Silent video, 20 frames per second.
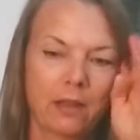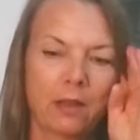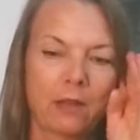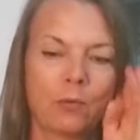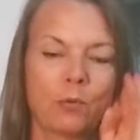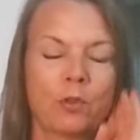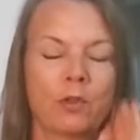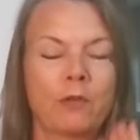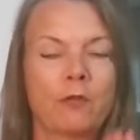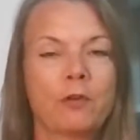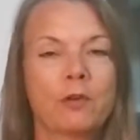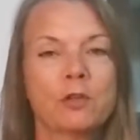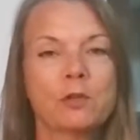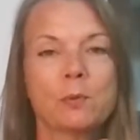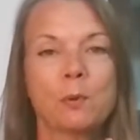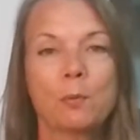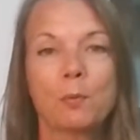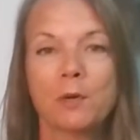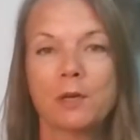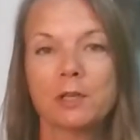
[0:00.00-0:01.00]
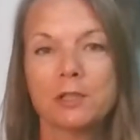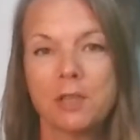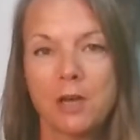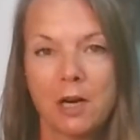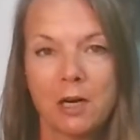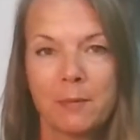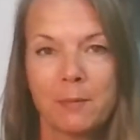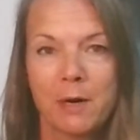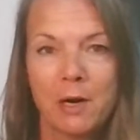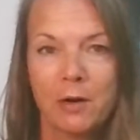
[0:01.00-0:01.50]
the first one we're going to
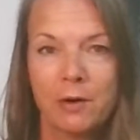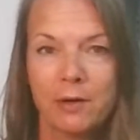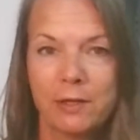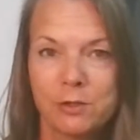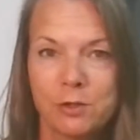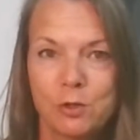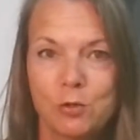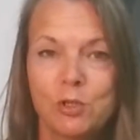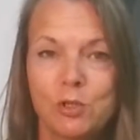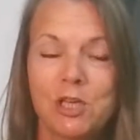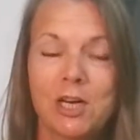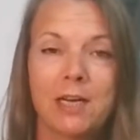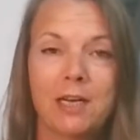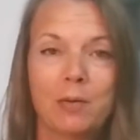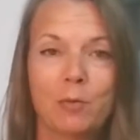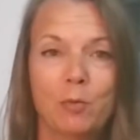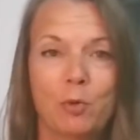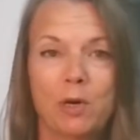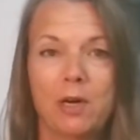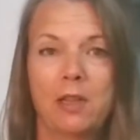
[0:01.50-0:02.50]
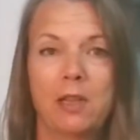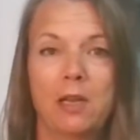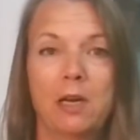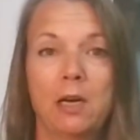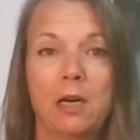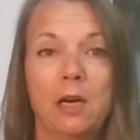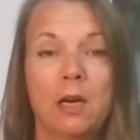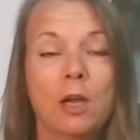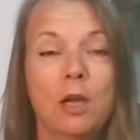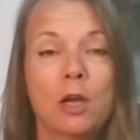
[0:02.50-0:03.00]
talk about is Ujjayi breathing.
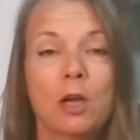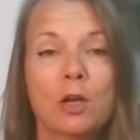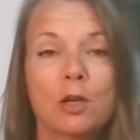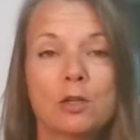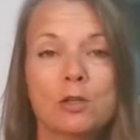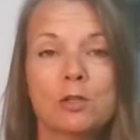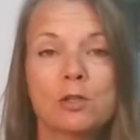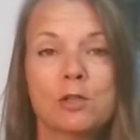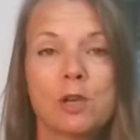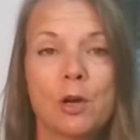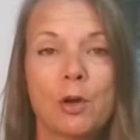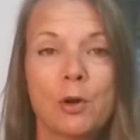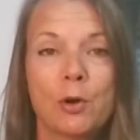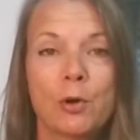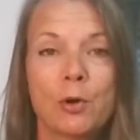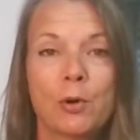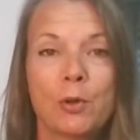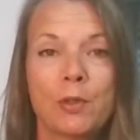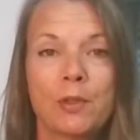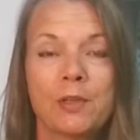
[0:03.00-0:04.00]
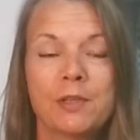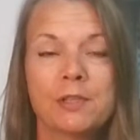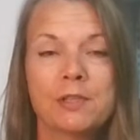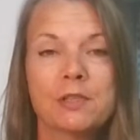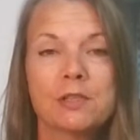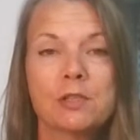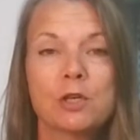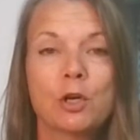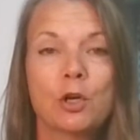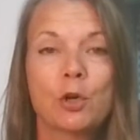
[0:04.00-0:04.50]
So this
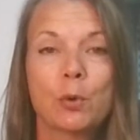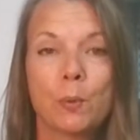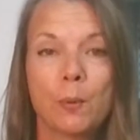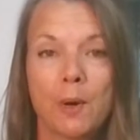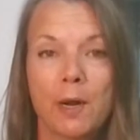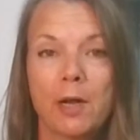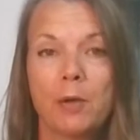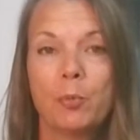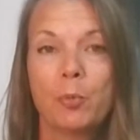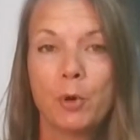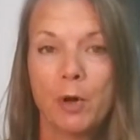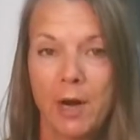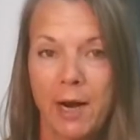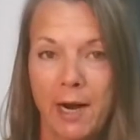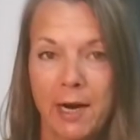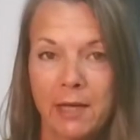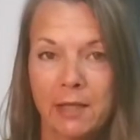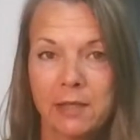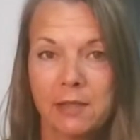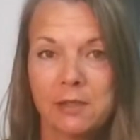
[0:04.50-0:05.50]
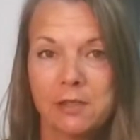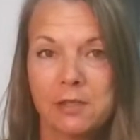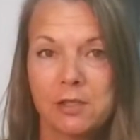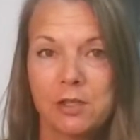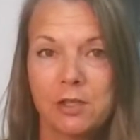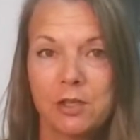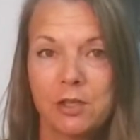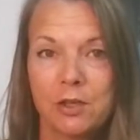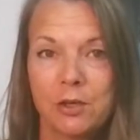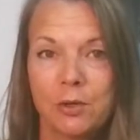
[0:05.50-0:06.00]
is a great practice
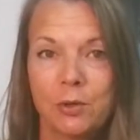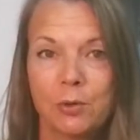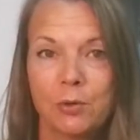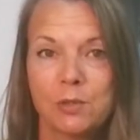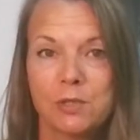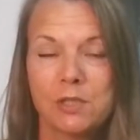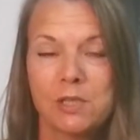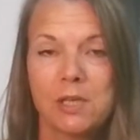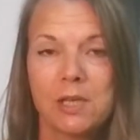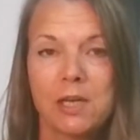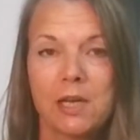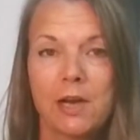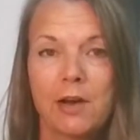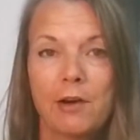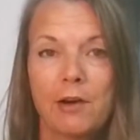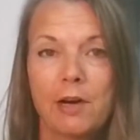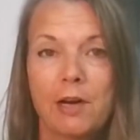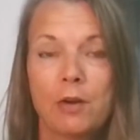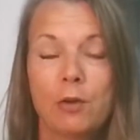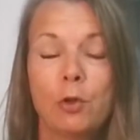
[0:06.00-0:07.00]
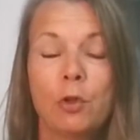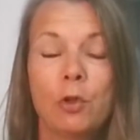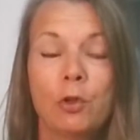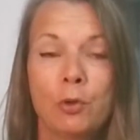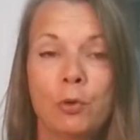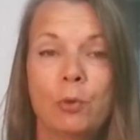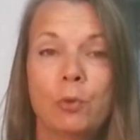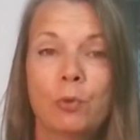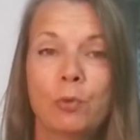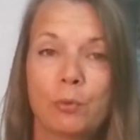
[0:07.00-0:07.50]
to use to carry
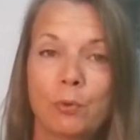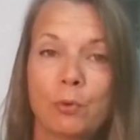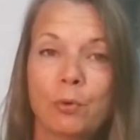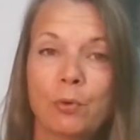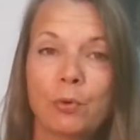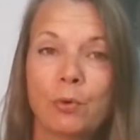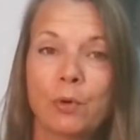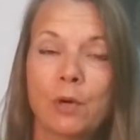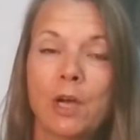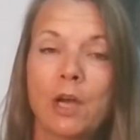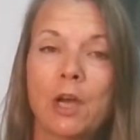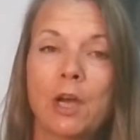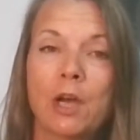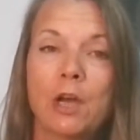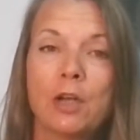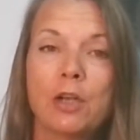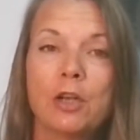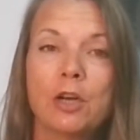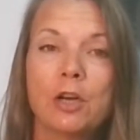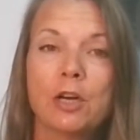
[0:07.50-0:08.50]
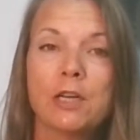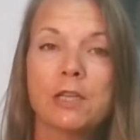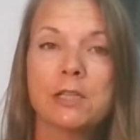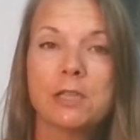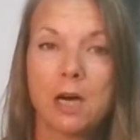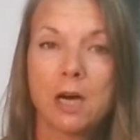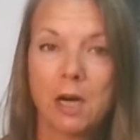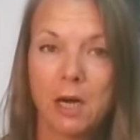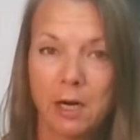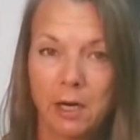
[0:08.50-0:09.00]
you through your
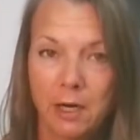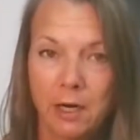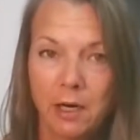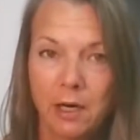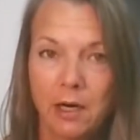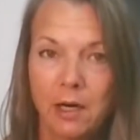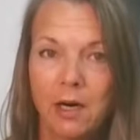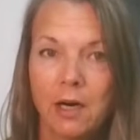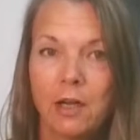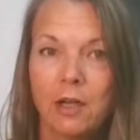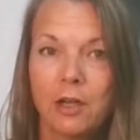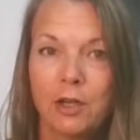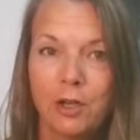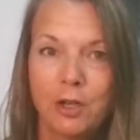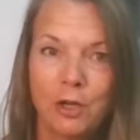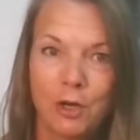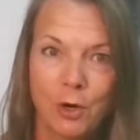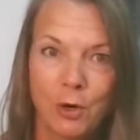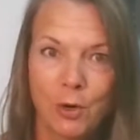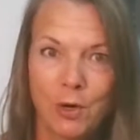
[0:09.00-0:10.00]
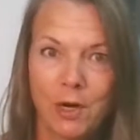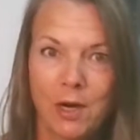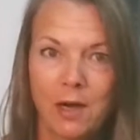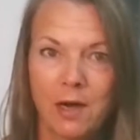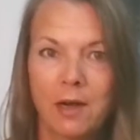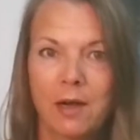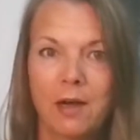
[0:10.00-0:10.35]
entire yoga